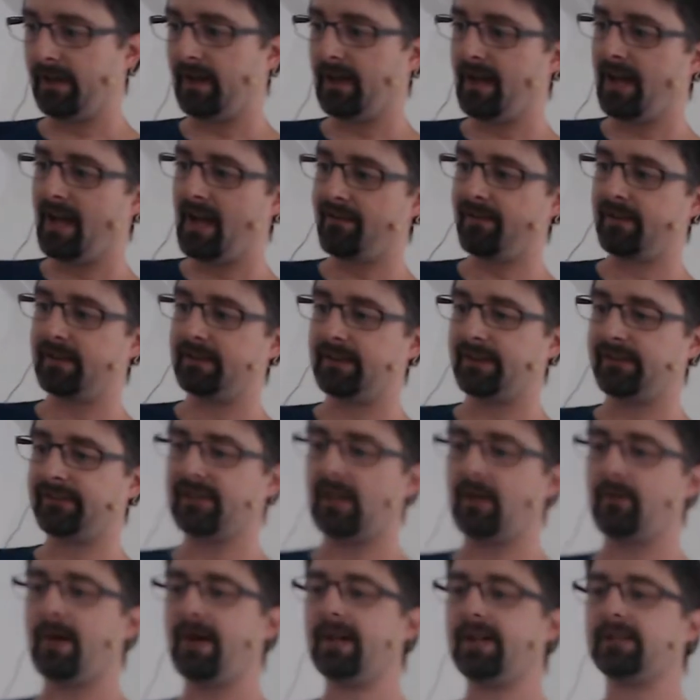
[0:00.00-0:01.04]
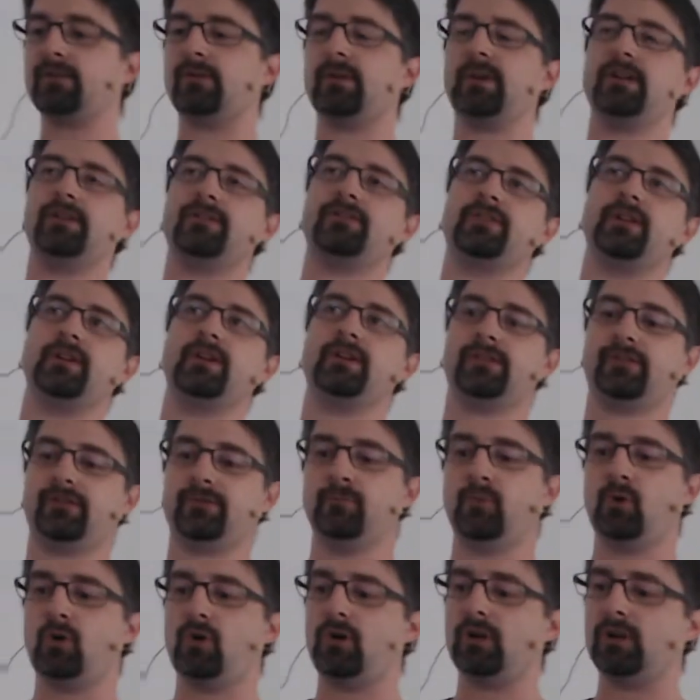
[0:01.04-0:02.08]
what I have in this directory is a
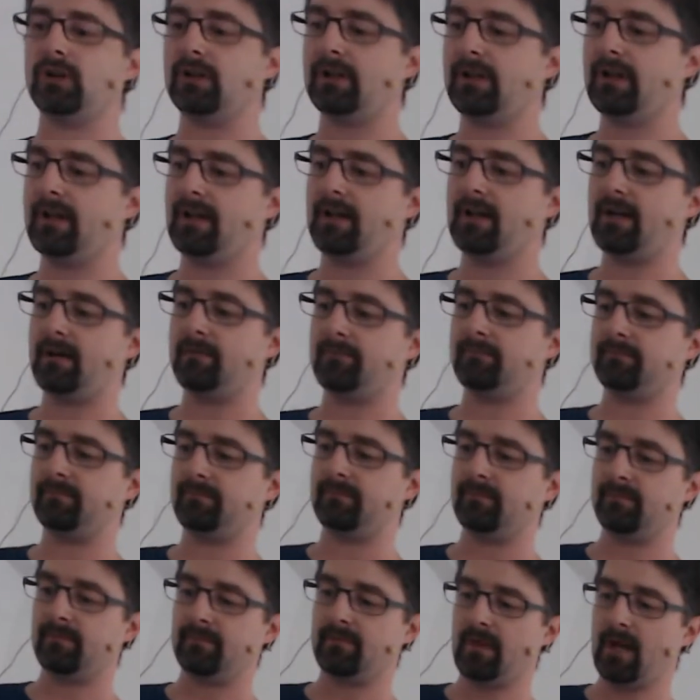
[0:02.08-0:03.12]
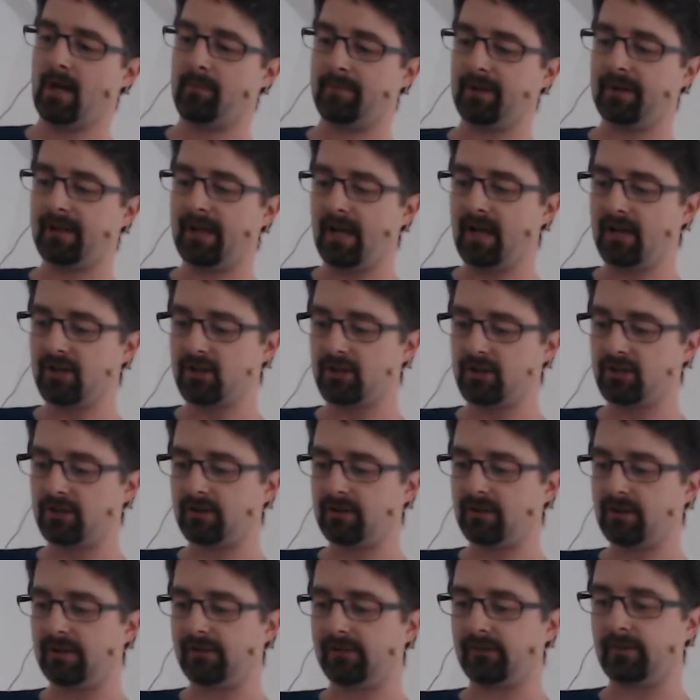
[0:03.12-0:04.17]
small
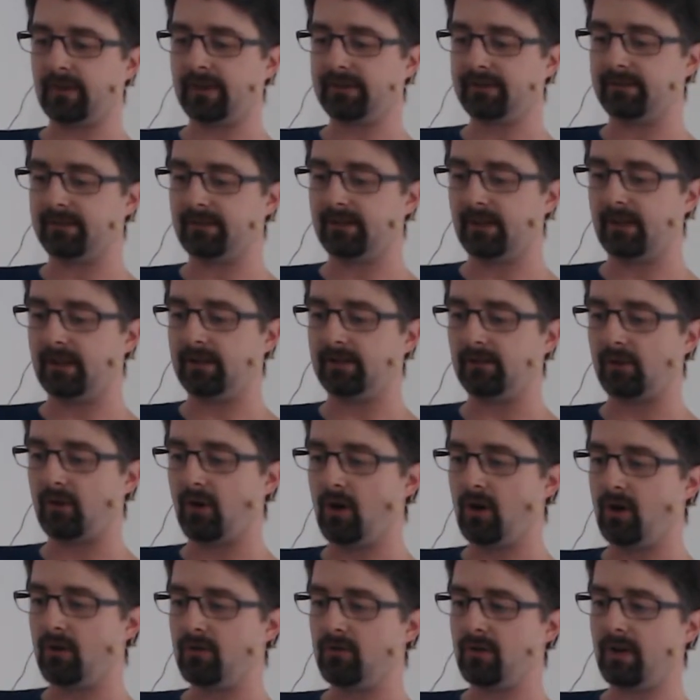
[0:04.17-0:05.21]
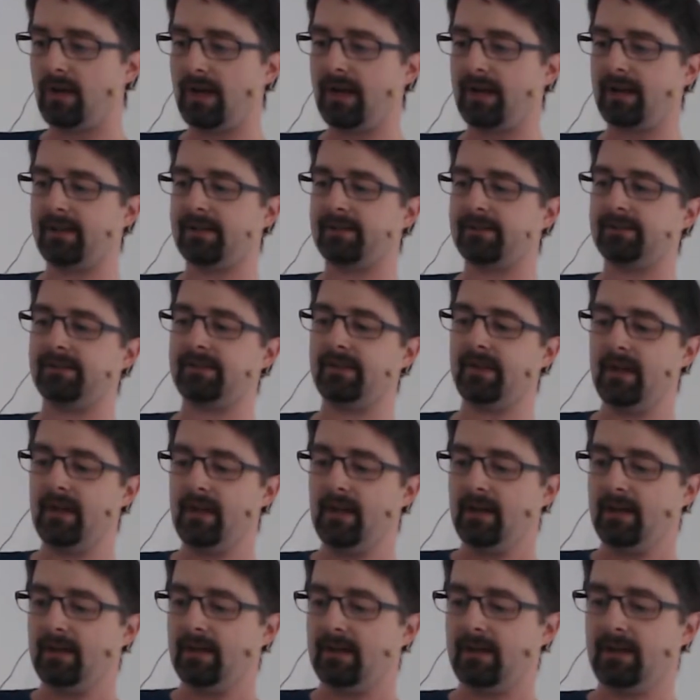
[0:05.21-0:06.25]
application. It's written in Go, and
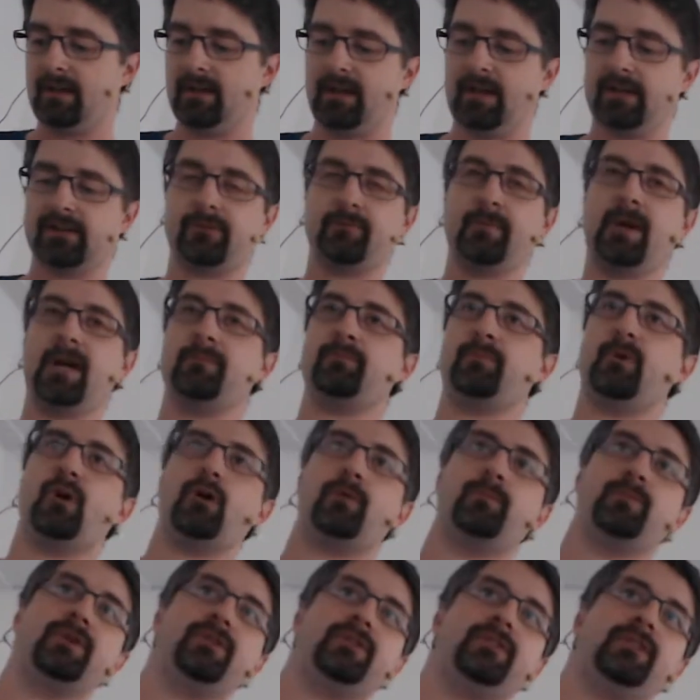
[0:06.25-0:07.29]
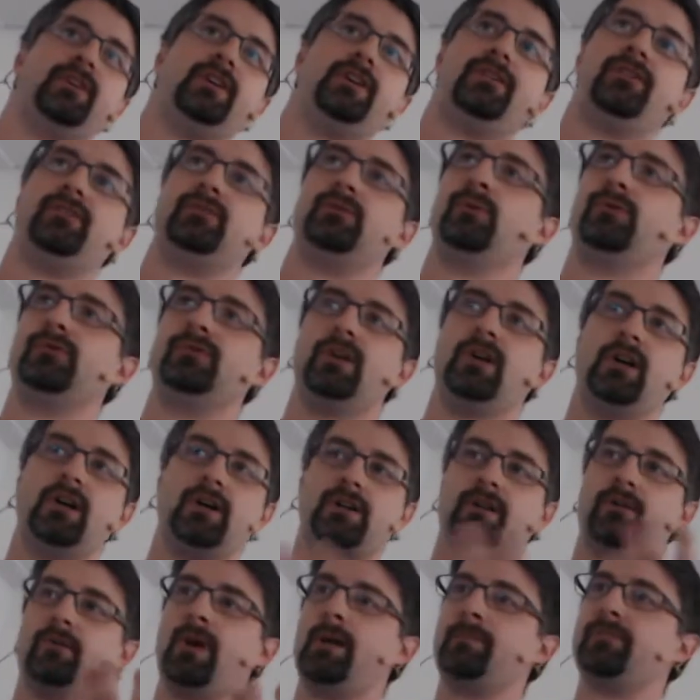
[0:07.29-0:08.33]
its main purpose is to
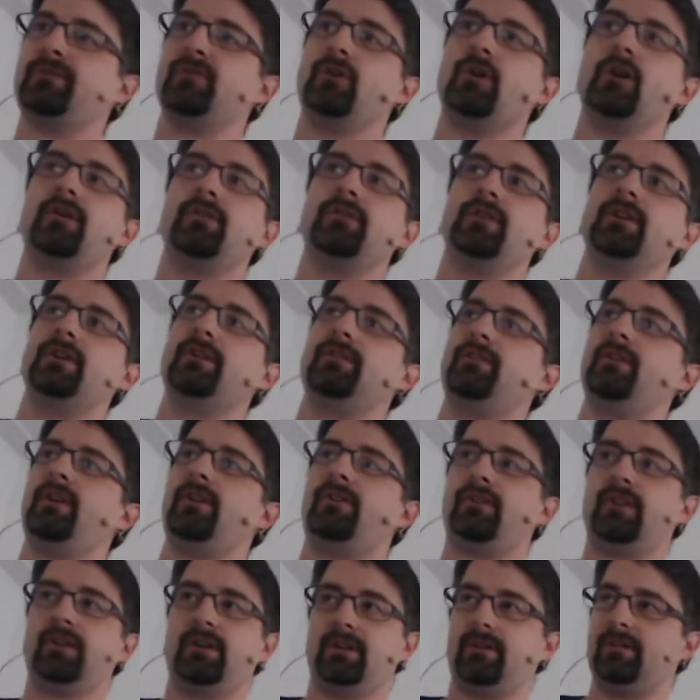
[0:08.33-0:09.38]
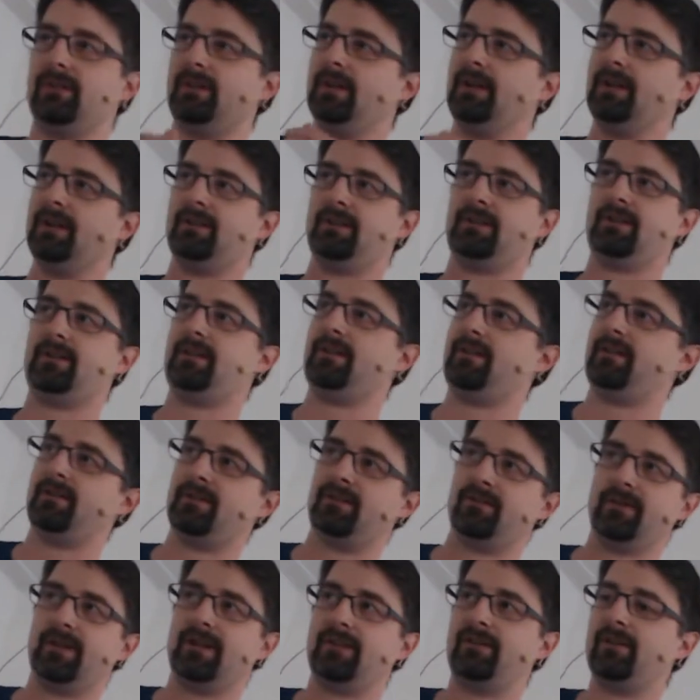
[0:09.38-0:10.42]
start a web server with a
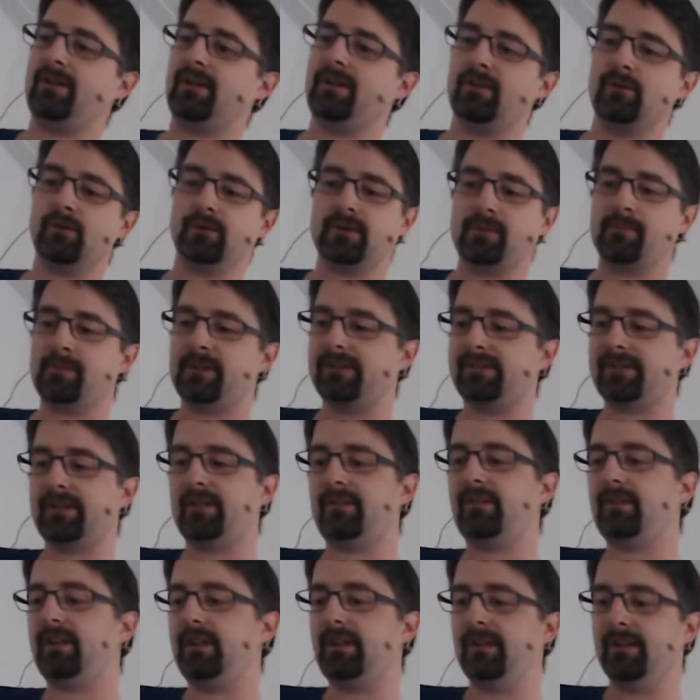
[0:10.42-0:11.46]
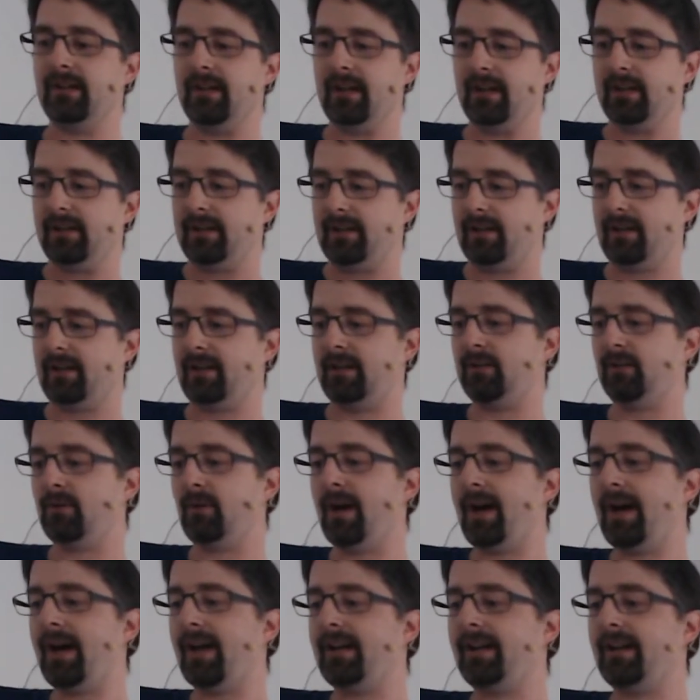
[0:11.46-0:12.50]
very rudimentary
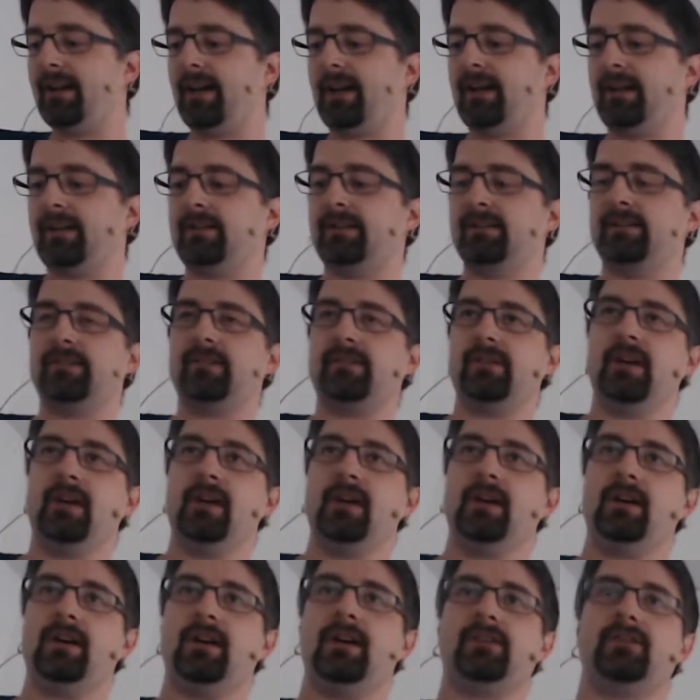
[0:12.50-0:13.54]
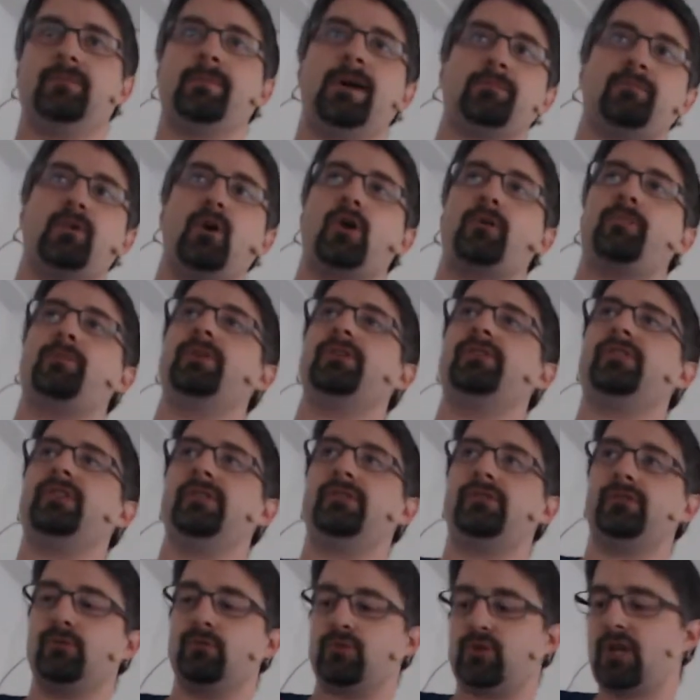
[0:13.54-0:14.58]
UI, and its main purpose
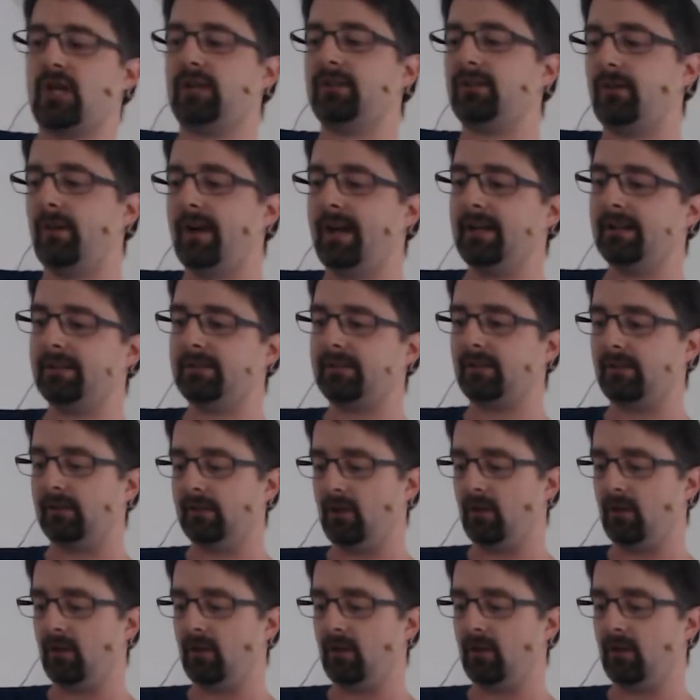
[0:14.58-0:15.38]
is to generate